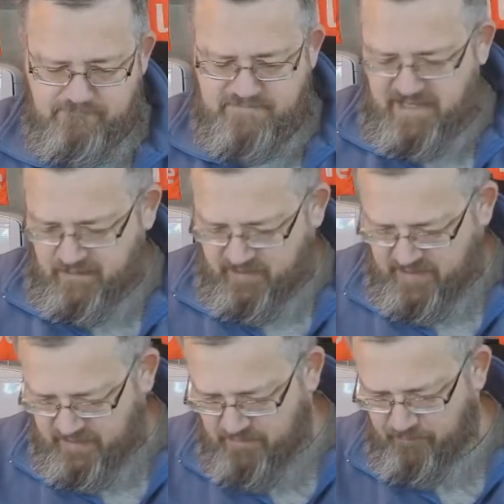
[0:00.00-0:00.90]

There we go.